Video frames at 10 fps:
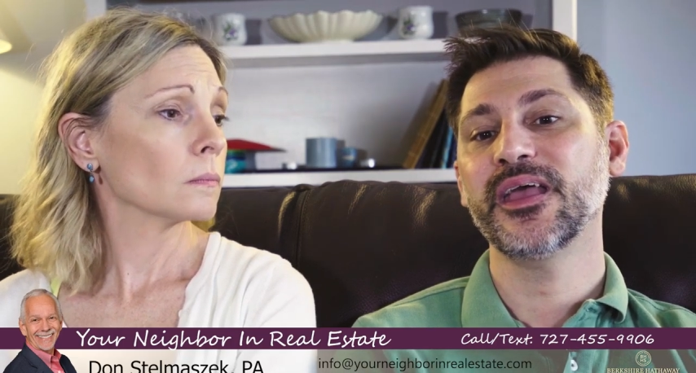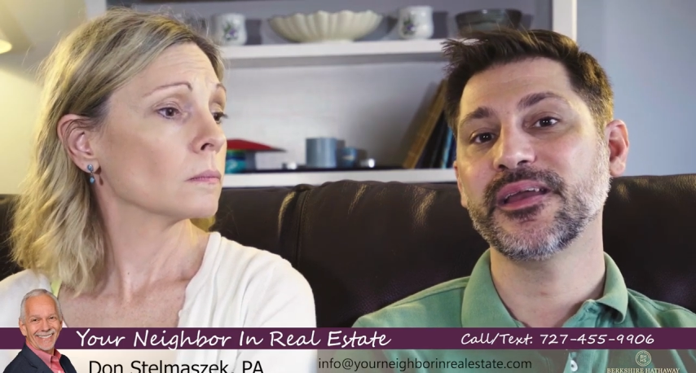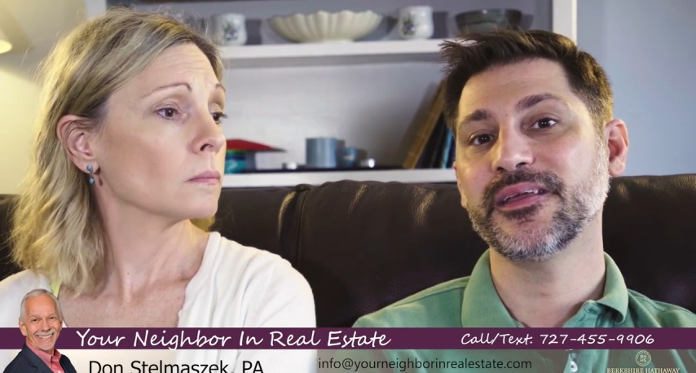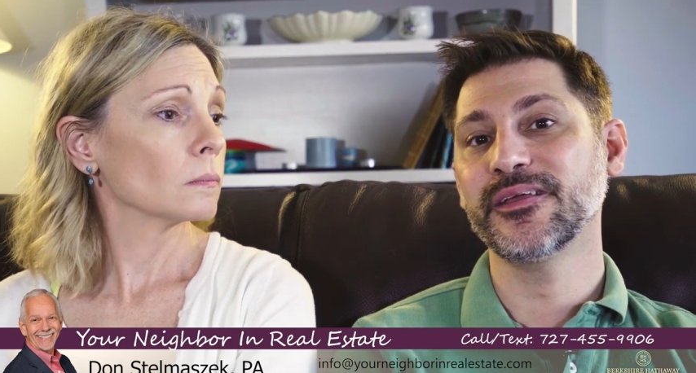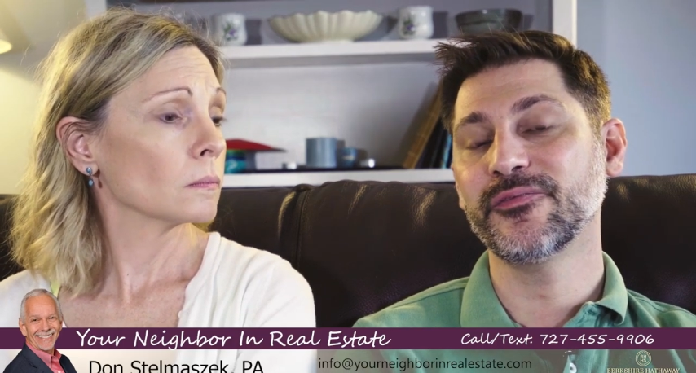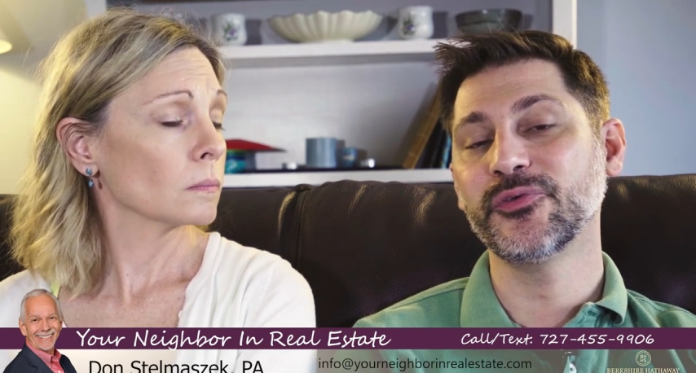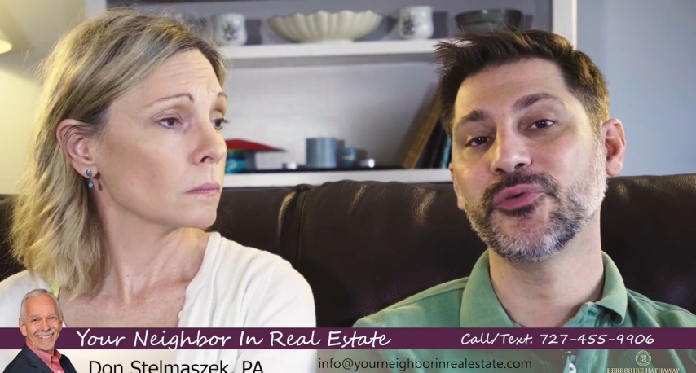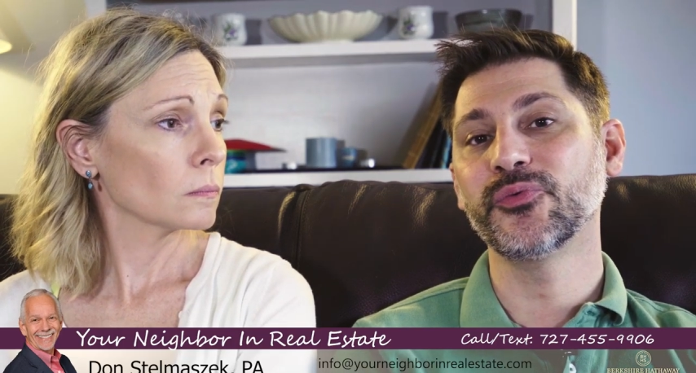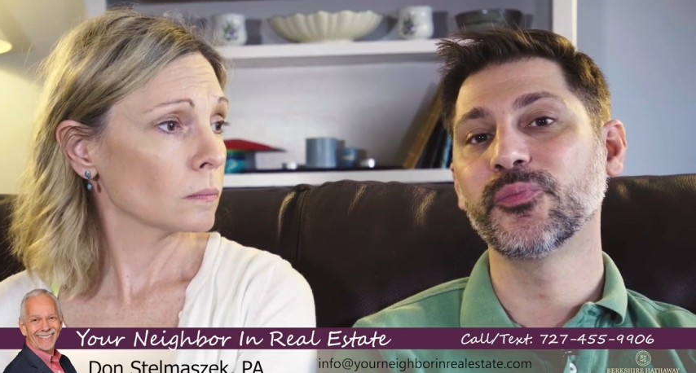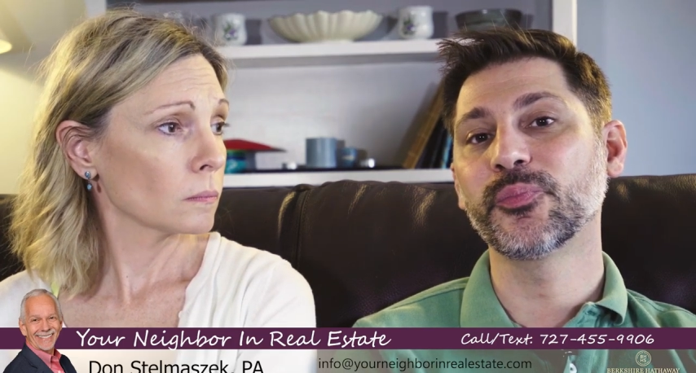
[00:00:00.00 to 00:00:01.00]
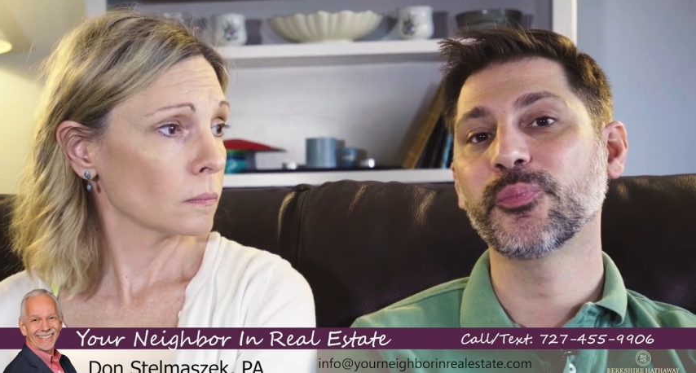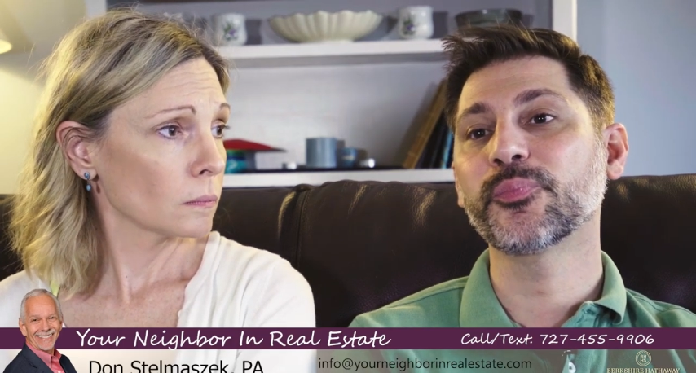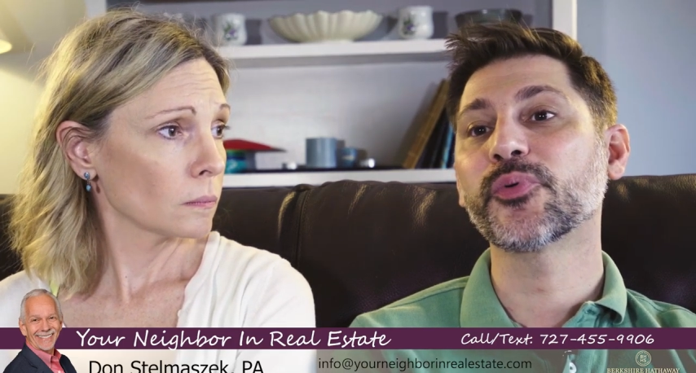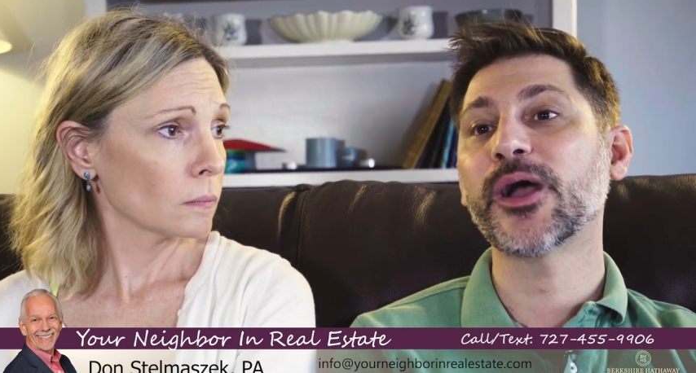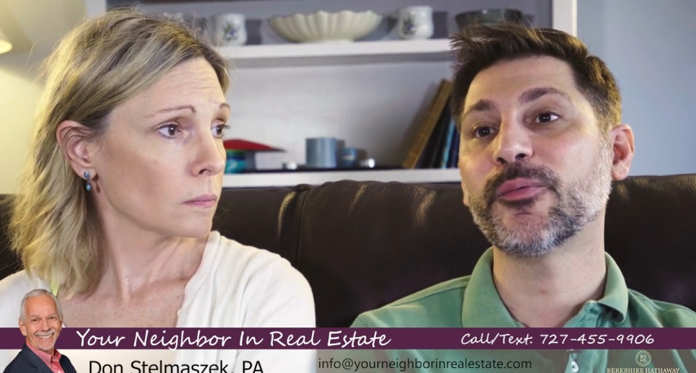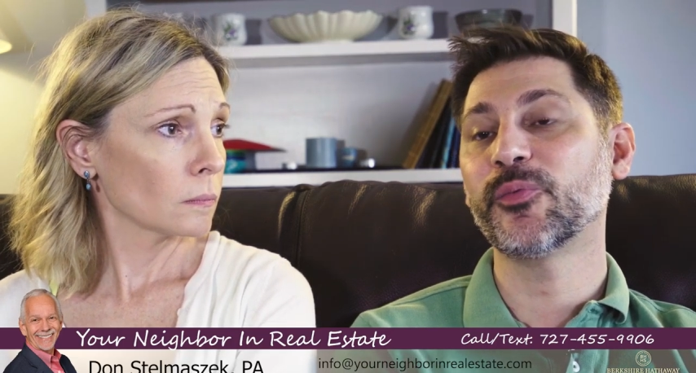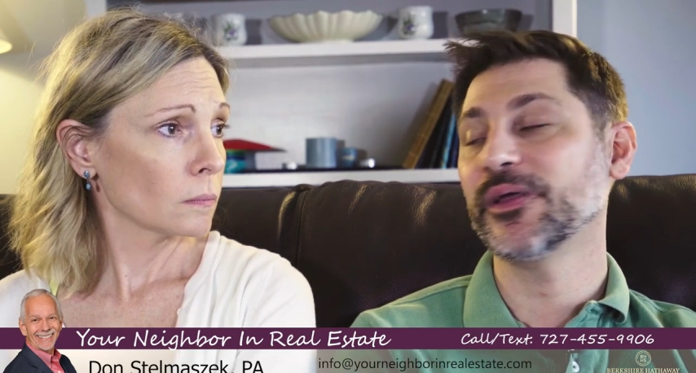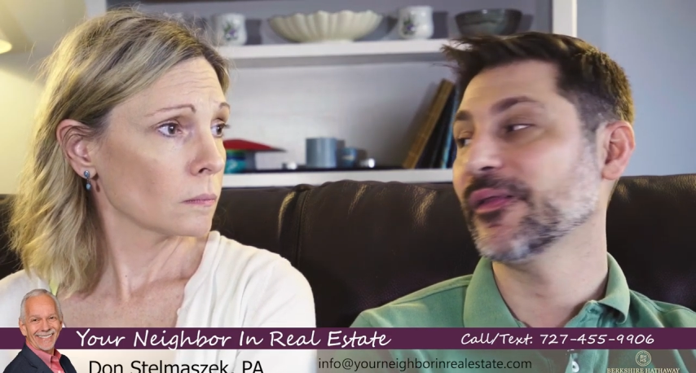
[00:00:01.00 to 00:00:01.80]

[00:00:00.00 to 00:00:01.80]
Speaker 1: and give you probably a